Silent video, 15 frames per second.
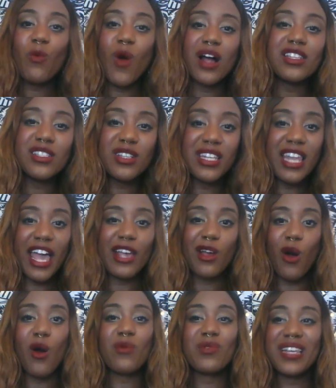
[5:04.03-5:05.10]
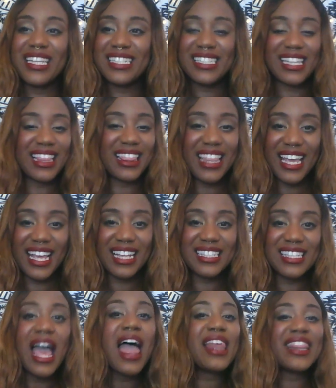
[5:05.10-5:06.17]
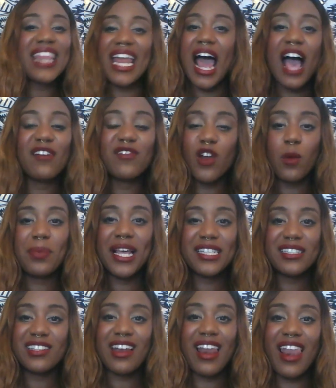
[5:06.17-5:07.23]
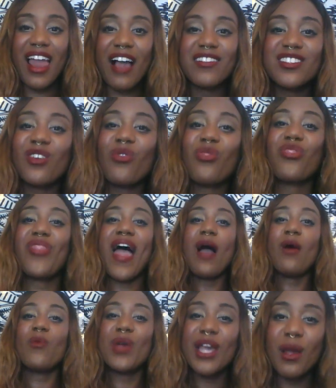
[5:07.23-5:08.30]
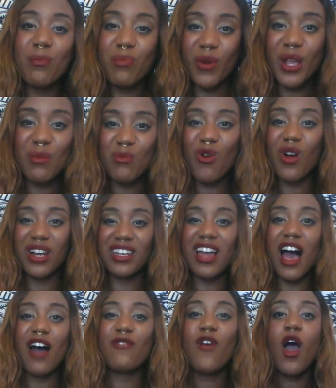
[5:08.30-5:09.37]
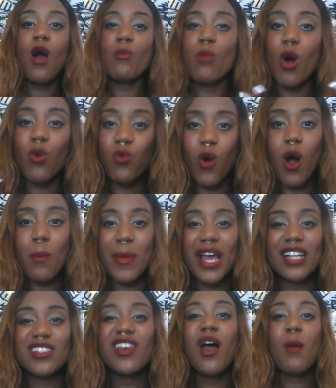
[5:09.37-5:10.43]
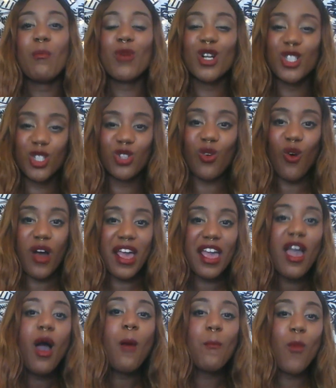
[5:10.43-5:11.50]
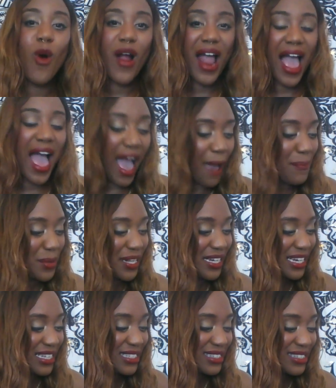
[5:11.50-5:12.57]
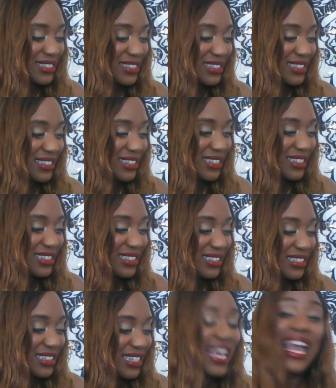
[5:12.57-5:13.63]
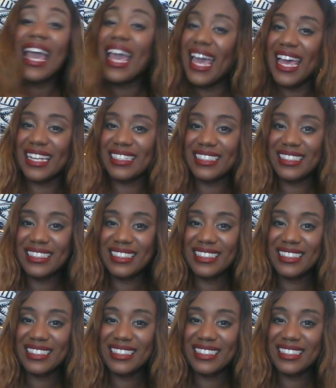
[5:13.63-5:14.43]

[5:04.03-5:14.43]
want to let go and release the things that have no place in our lives so that we can bring more love, more romance, more joy, more happiness in.